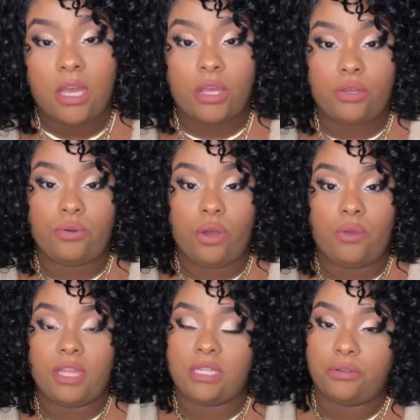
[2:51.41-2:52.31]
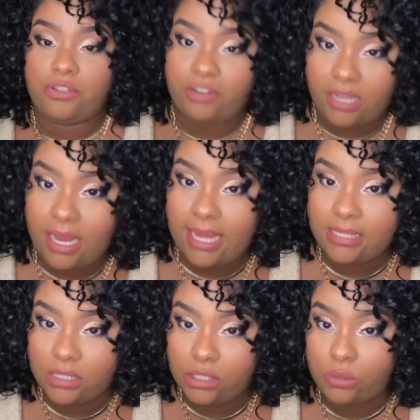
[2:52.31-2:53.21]
you know, there's a little trick I like
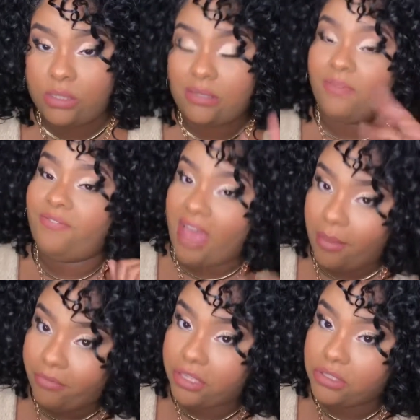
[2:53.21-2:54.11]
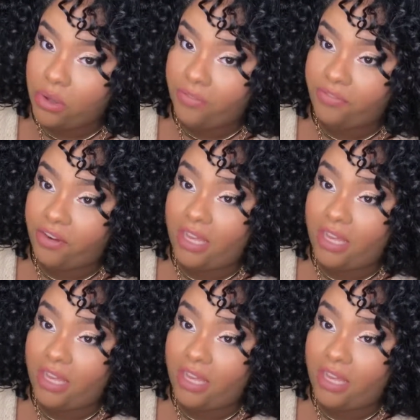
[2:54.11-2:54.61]
to do with some fabric softener